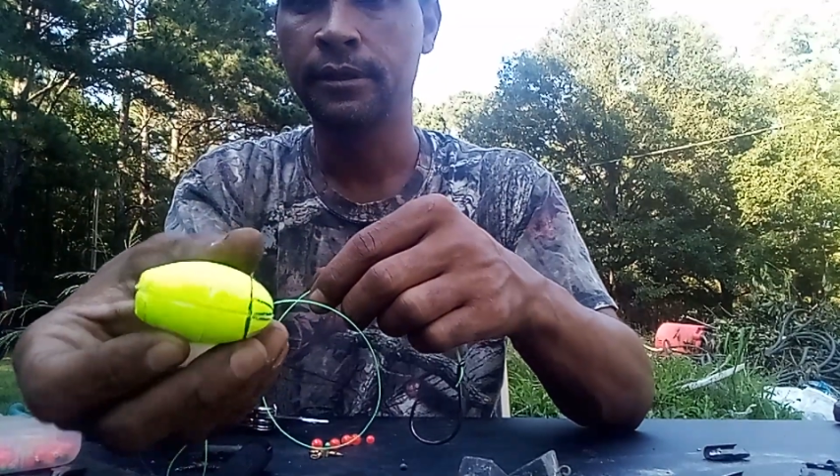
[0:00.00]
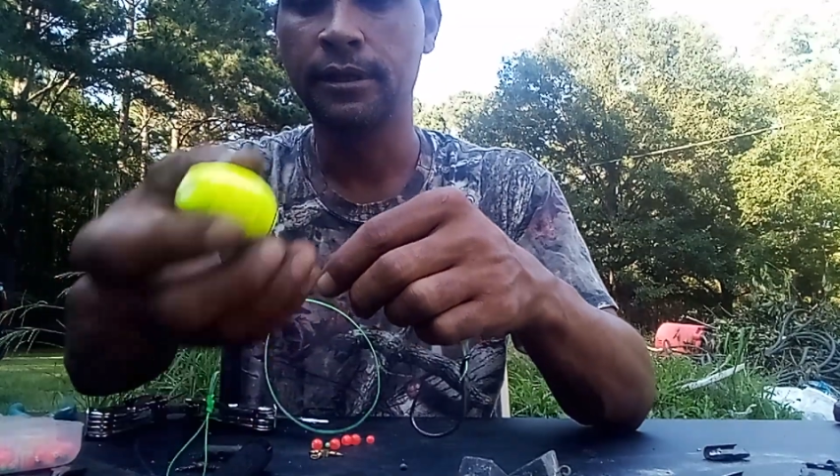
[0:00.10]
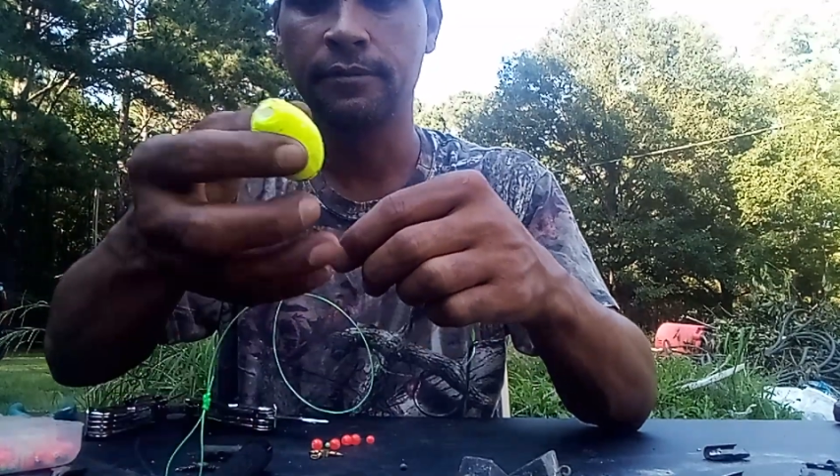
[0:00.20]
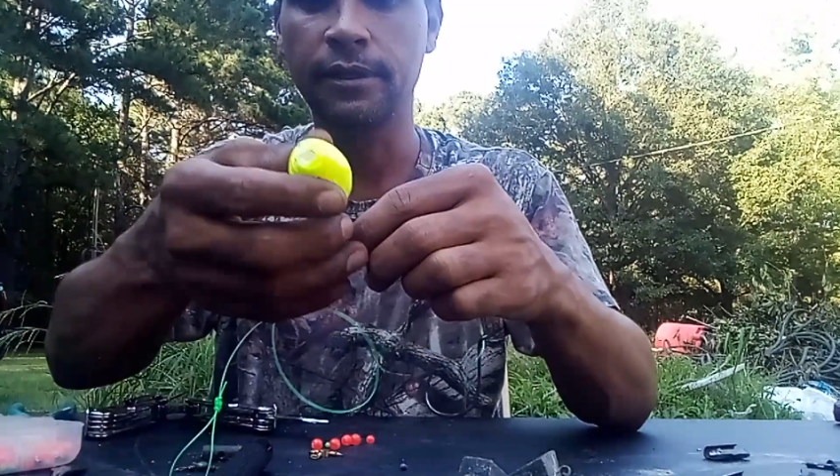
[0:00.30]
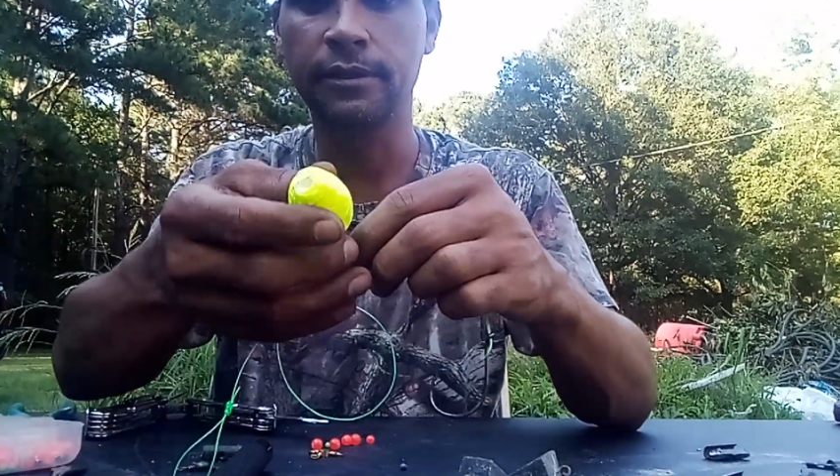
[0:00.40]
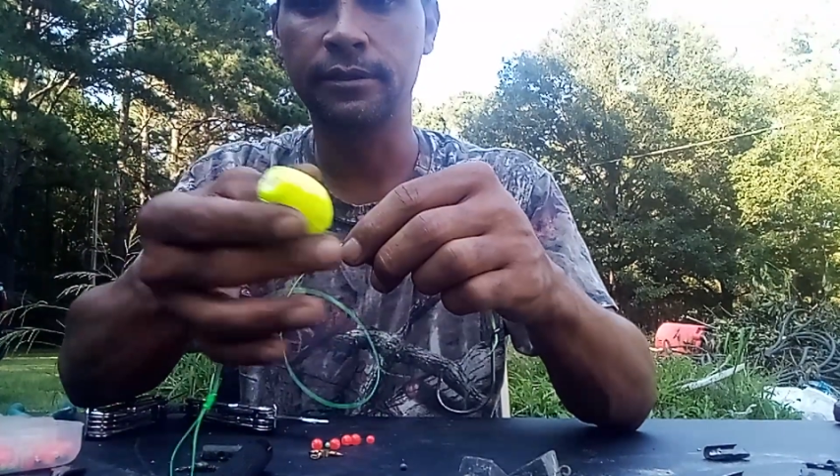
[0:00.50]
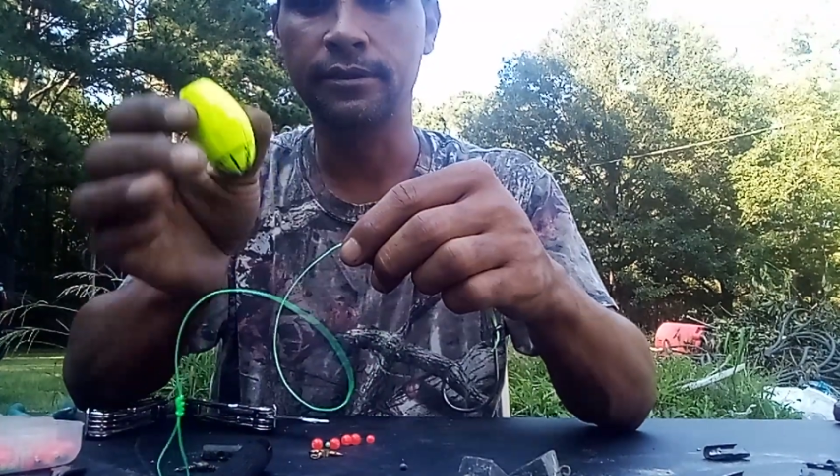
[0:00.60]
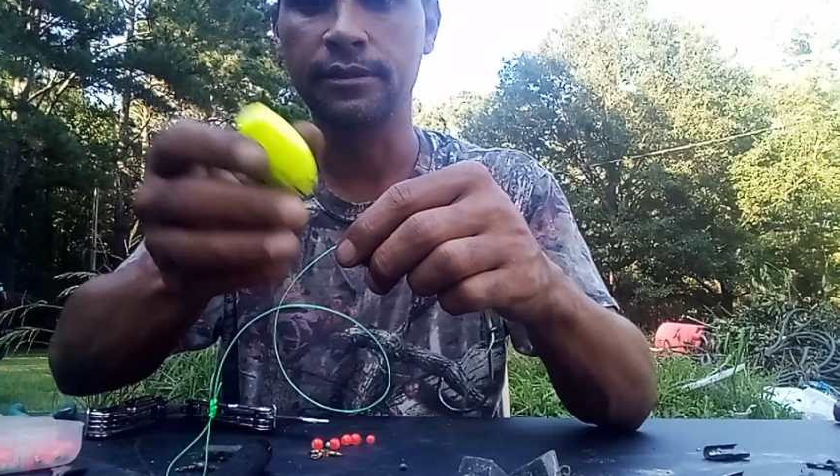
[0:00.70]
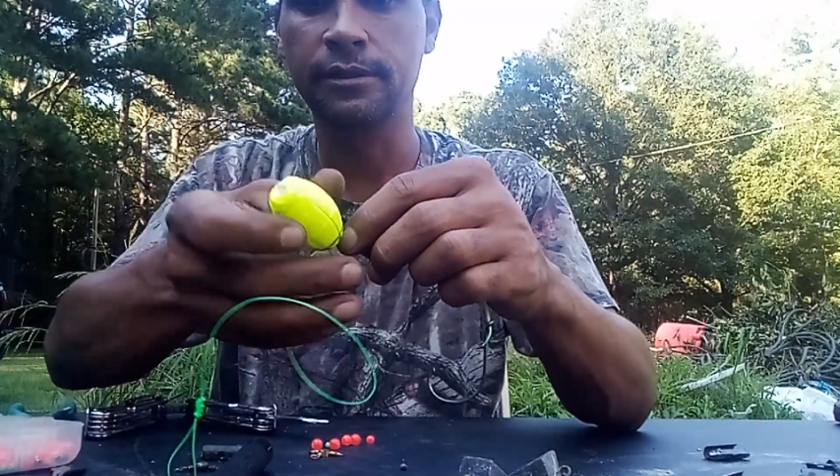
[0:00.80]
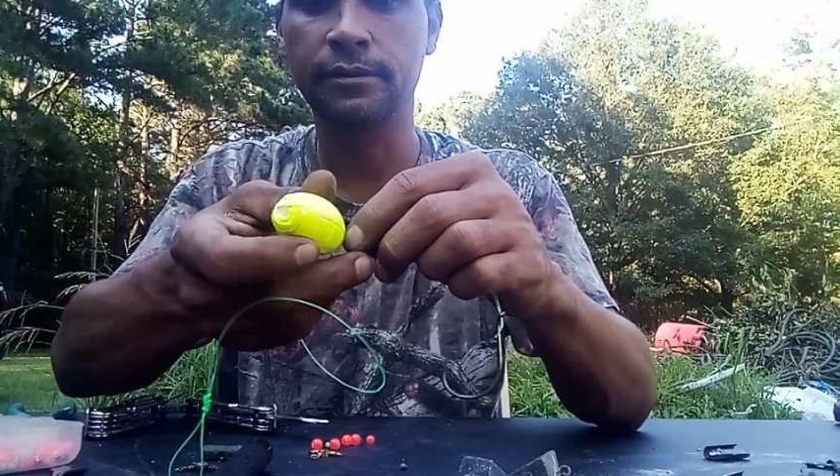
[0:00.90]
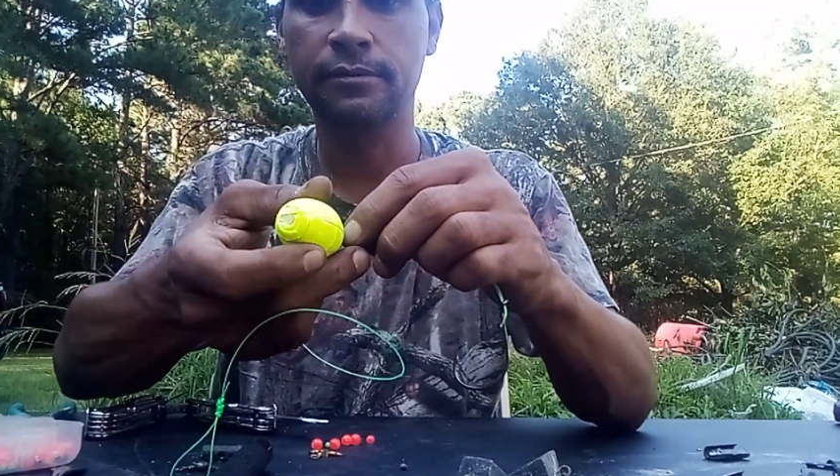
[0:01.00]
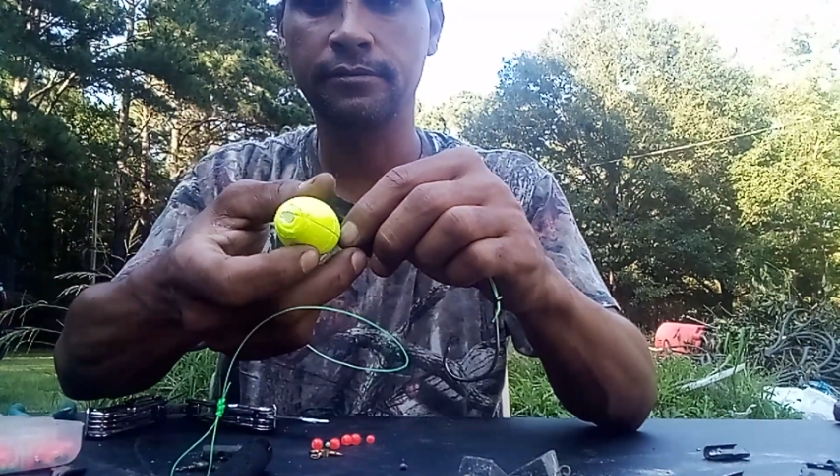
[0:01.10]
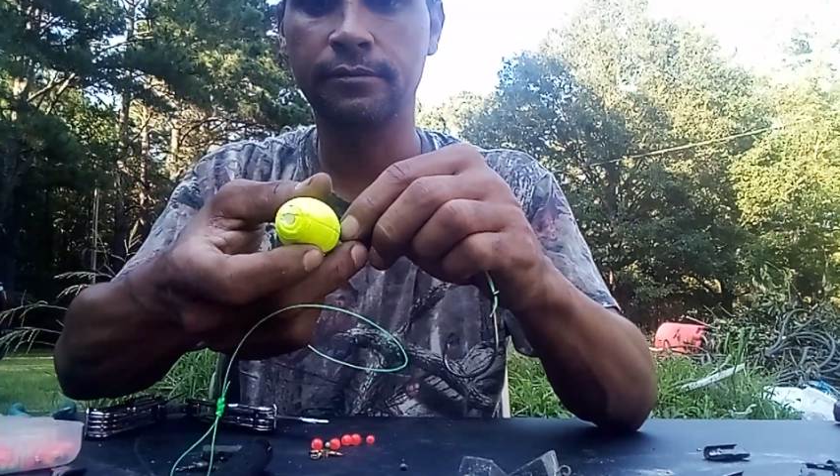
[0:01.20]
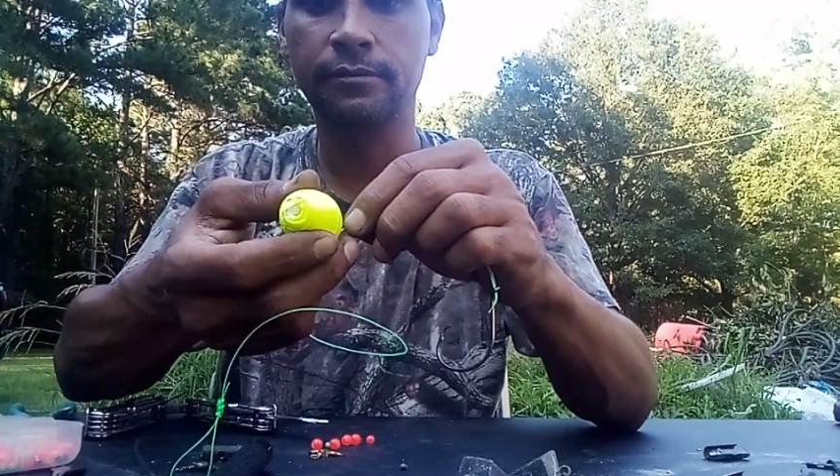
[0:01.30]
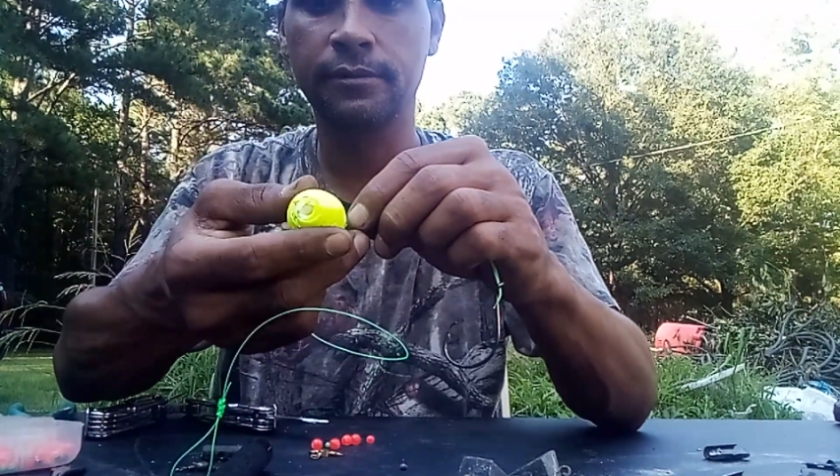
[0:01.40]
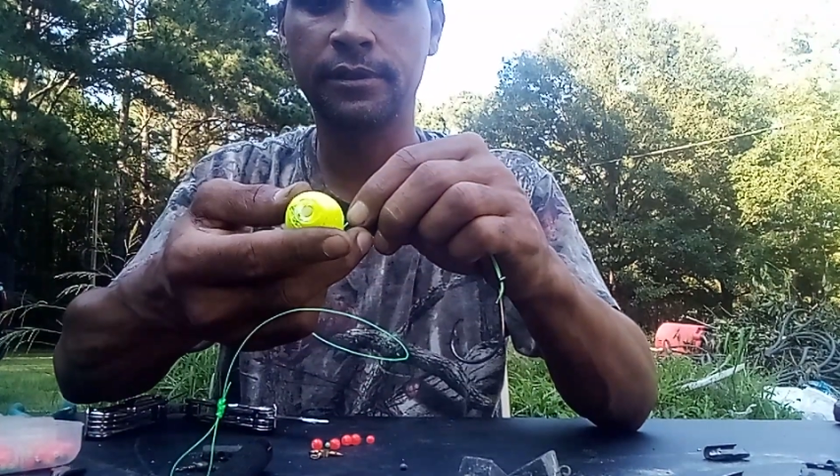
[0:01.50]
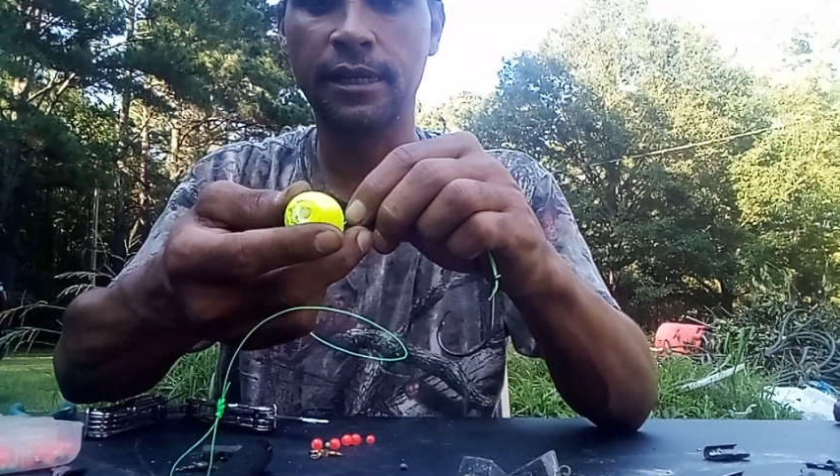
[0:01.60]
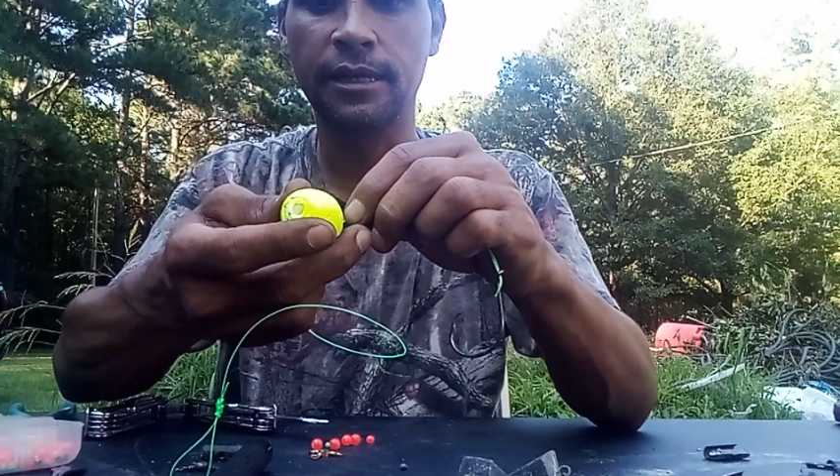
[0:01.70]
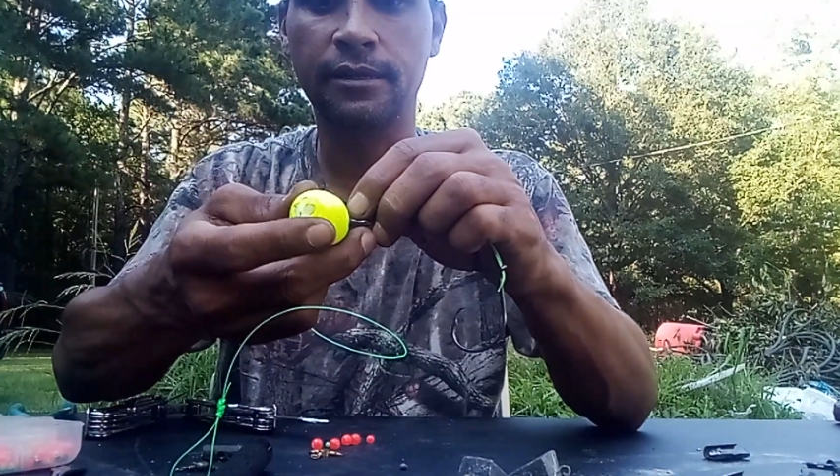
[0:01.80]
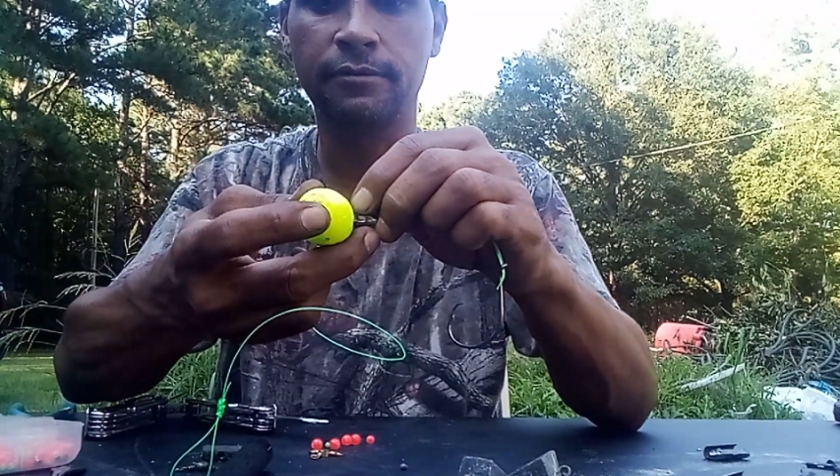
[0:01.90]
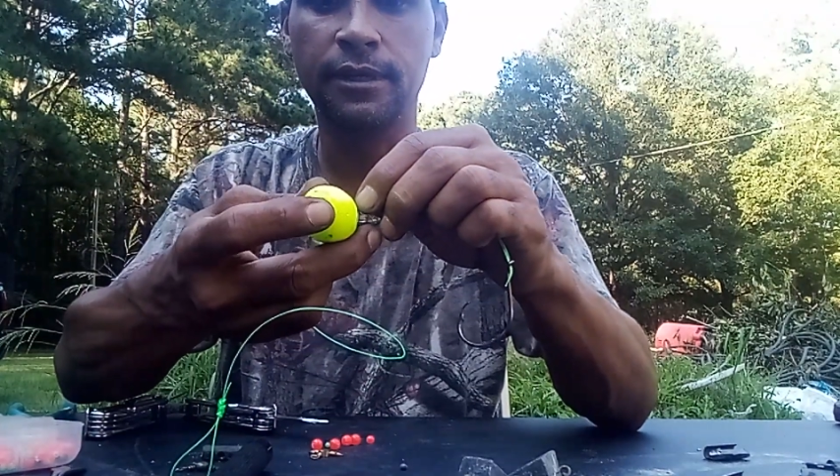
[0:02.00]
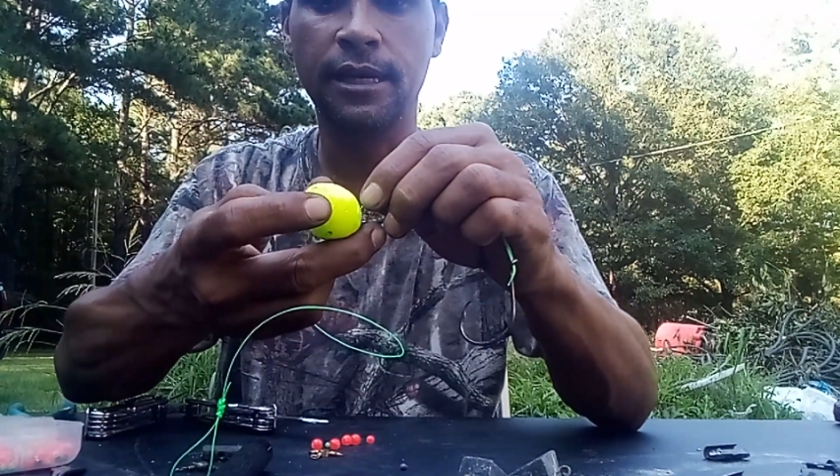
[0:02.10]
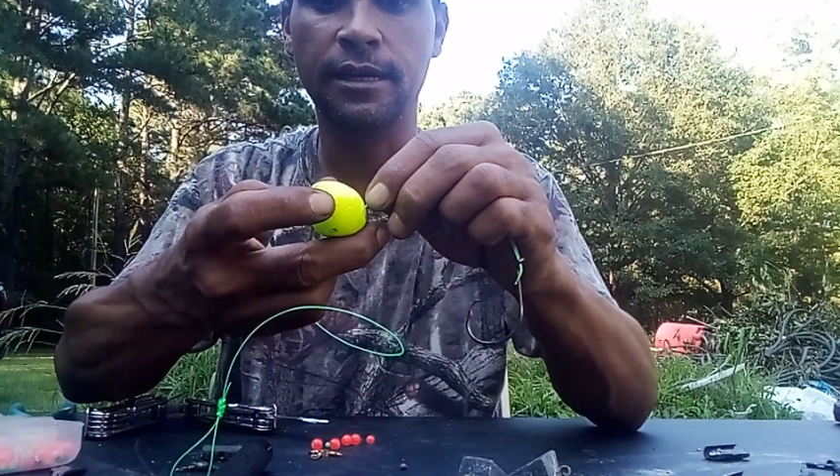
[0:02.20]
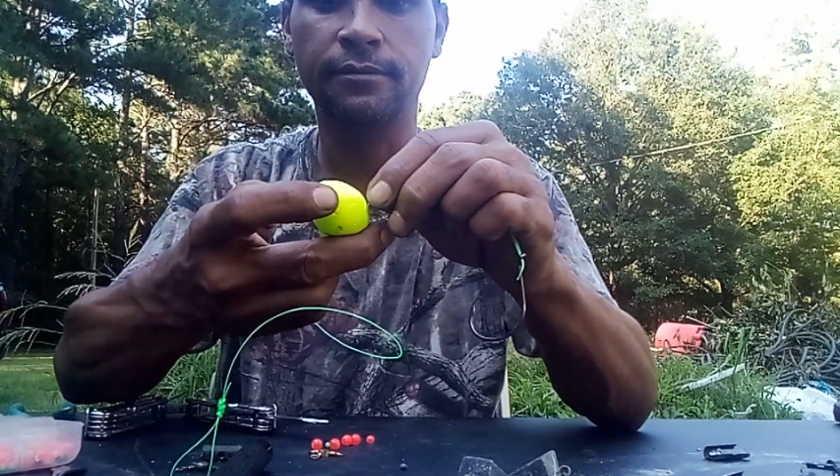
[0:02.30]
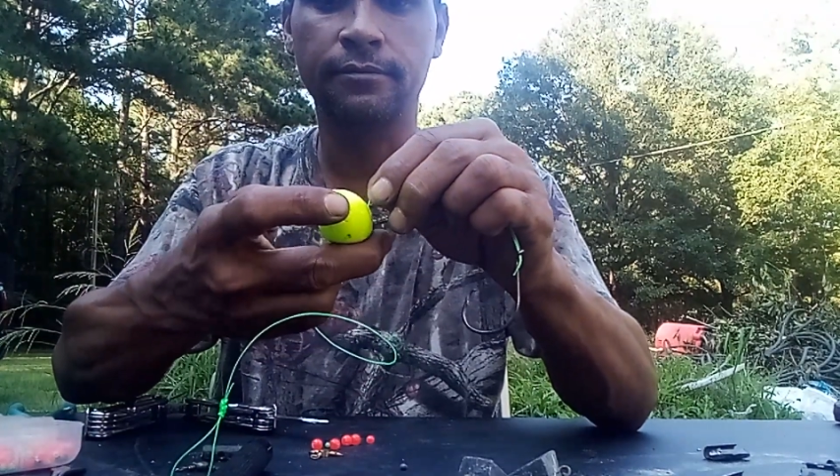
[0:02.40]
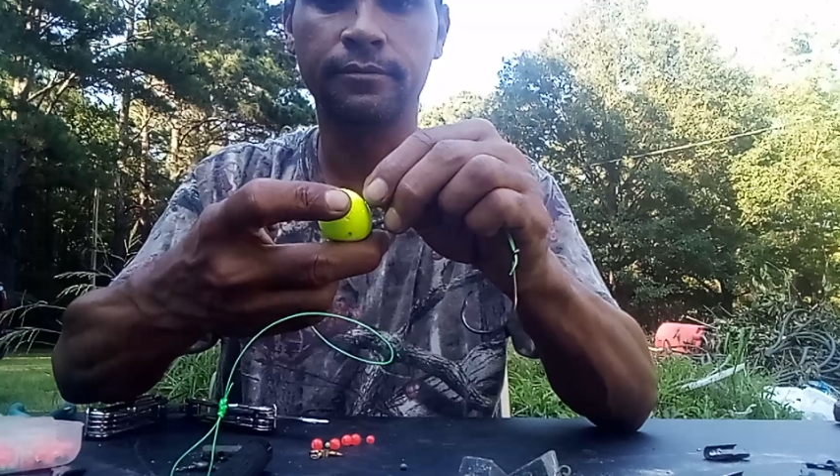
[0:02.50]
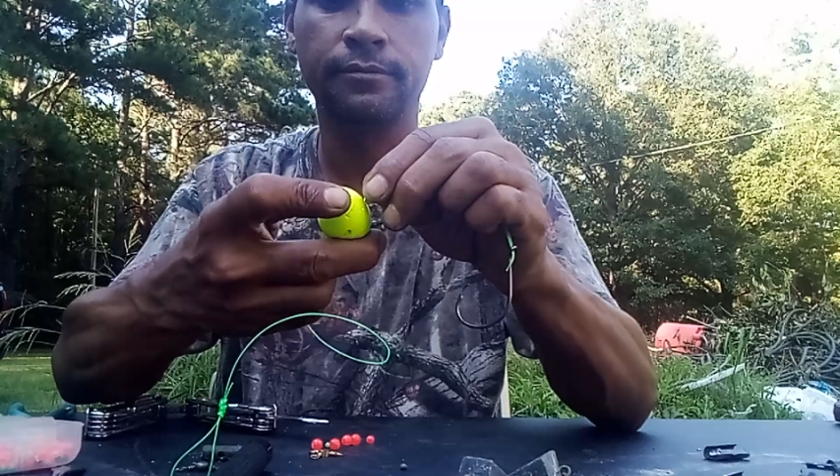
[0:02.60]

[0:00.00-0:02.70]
That way you just slide it on your line.